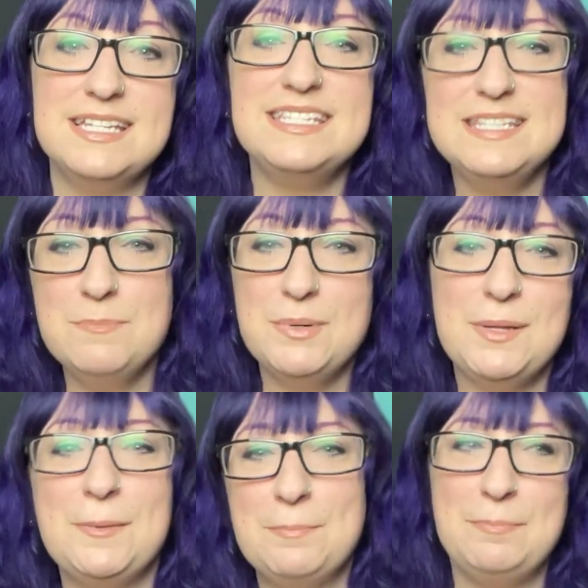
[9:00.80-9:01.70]

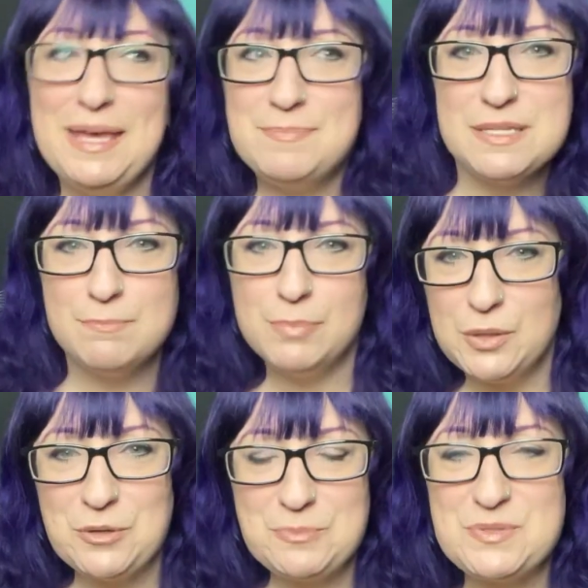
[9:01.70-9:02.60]
Simple beeps and
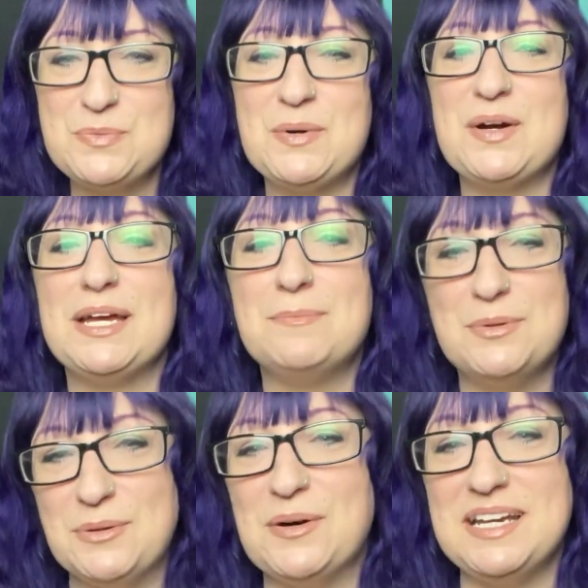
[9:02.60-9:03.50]
bloops were
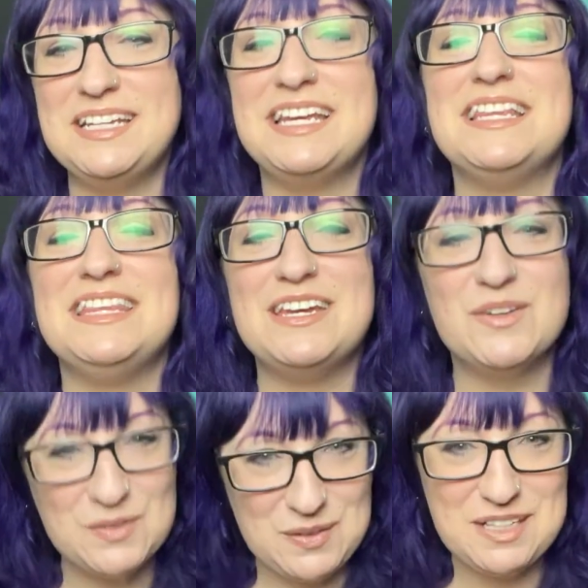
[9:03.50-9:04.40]
employed in the
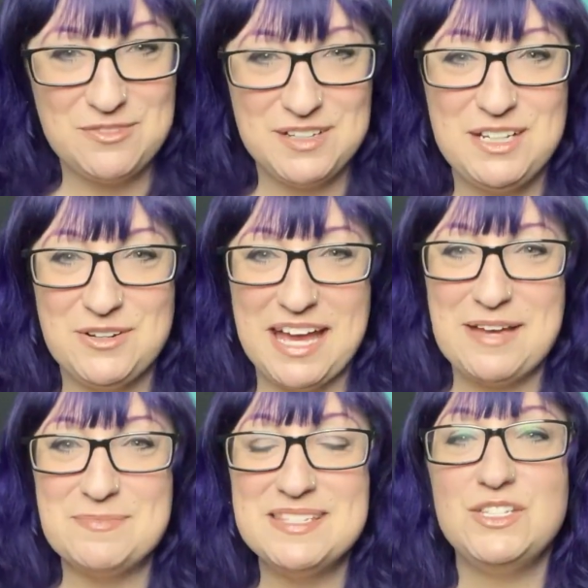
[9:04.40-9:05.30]
early video
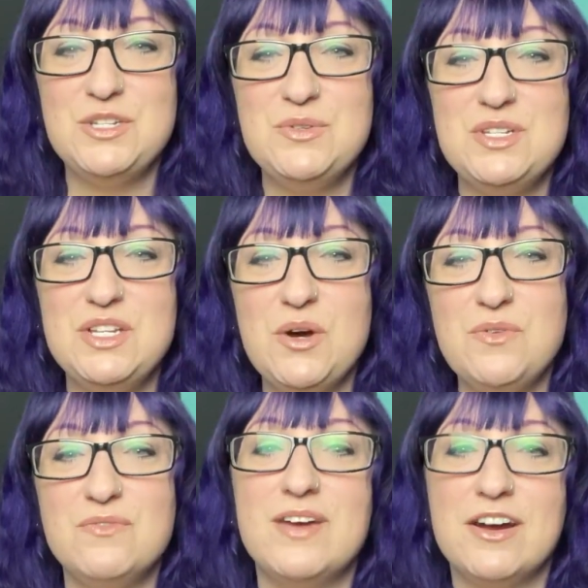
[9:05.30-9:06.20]
games to
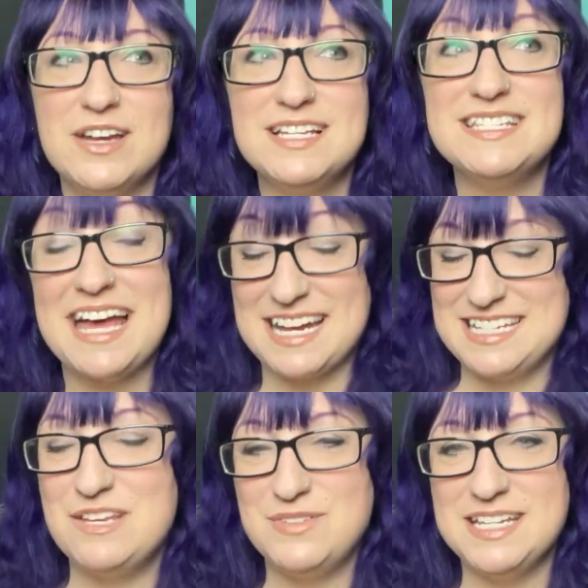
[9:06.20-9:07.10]
denote various
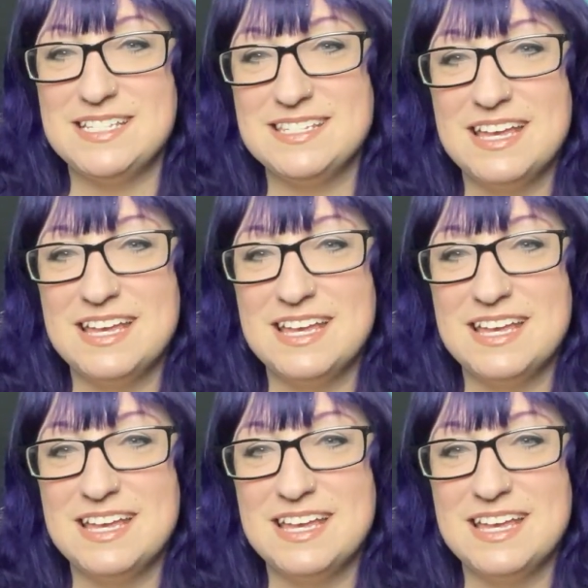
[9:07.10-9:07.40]
activities.